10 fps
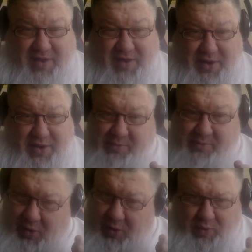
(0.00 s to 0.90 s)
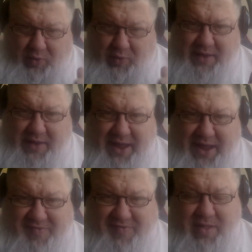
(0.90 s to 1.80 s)
did win a really
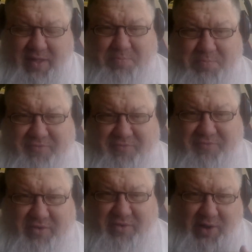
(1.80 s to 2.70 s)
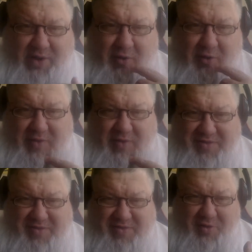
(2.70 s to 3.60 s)
nice big victory over the
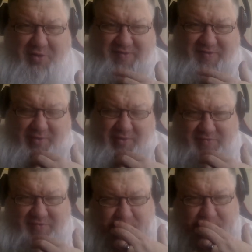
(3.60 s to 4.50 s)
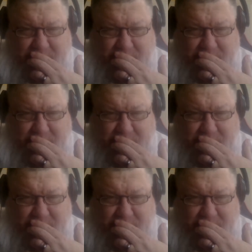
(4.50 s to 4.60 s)
Pittsburgh Steelers,